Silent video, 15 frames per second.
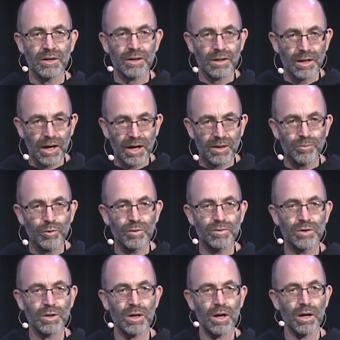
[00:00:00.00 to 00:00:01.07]
God moved
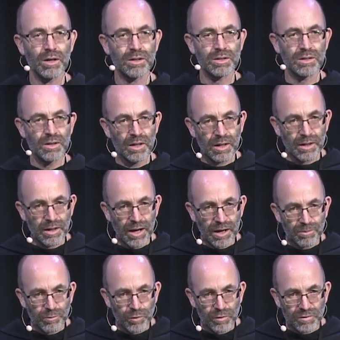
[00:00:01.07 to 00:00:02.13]
your heart. God
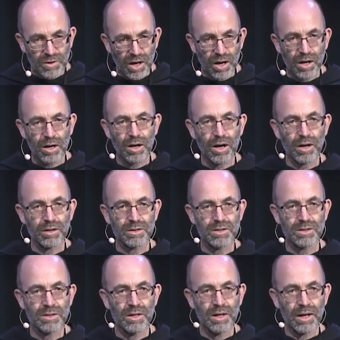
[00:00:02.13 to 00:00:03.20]
moved our
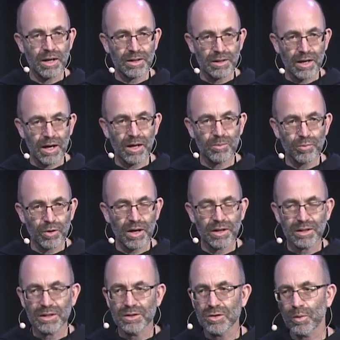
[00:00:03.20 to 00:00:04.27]
hearts. And God brought
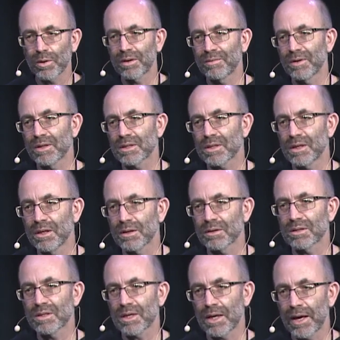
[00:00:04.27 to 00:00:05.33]
each one of us here
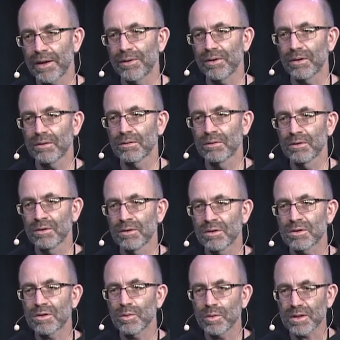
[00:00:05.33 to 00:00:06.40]
together
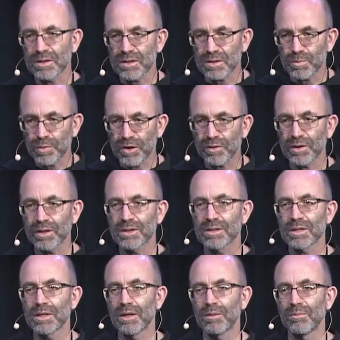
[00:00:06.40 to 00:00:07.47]
to experience
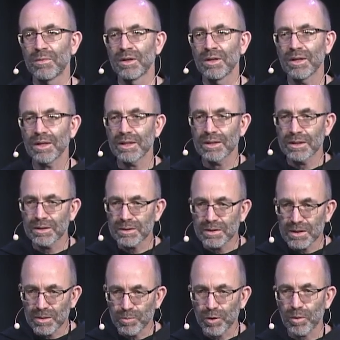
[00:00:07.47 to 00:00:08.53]
him in a
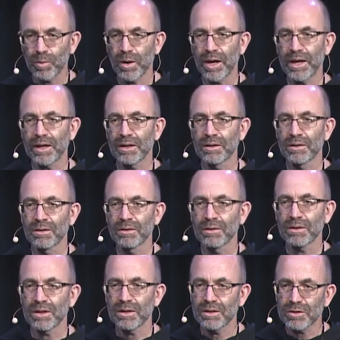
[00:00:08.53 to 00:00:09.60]
deeper way,
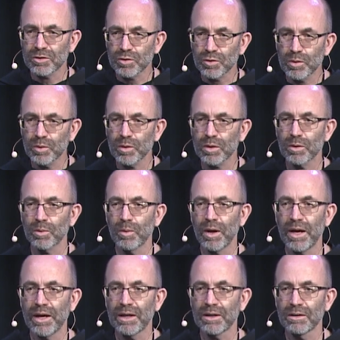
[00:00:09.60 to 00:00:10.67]
in a truer
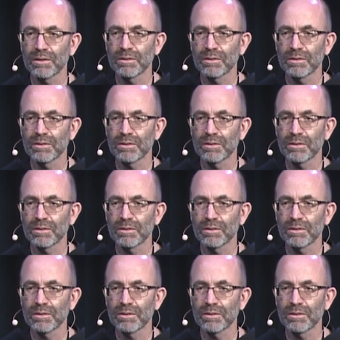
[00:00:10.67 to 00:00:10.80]
way,